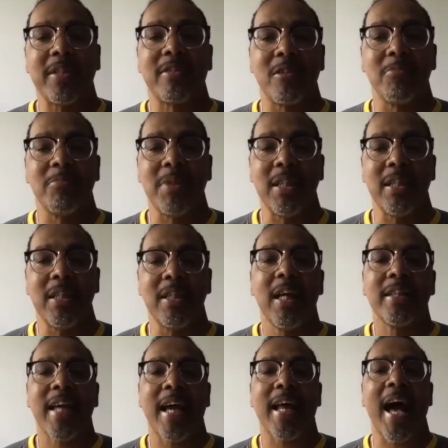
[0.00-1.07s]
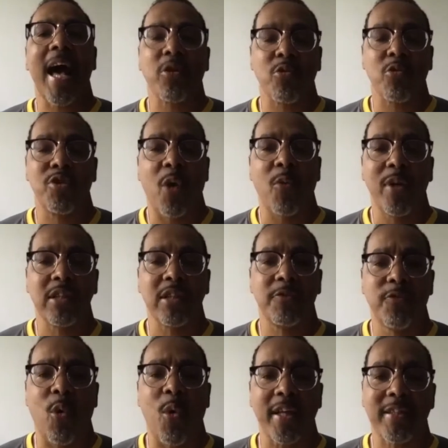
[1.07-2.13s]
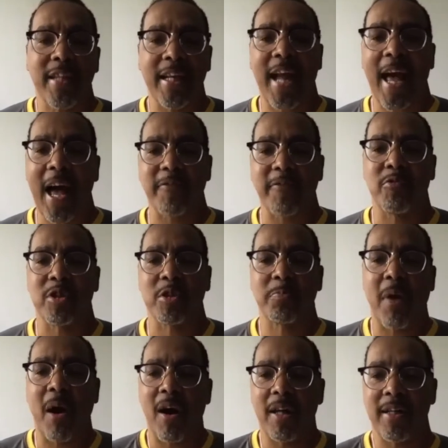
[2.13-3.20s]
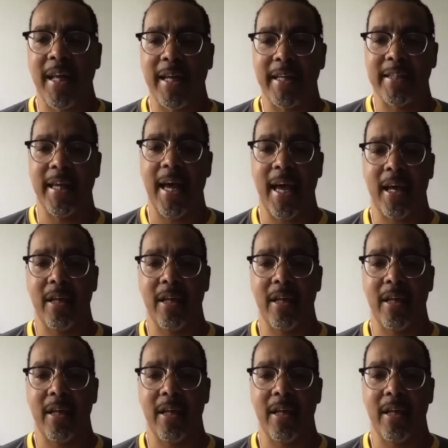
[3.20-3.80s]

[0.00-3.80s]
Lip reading: to me, that I don't know his voice, that I have to respond like that?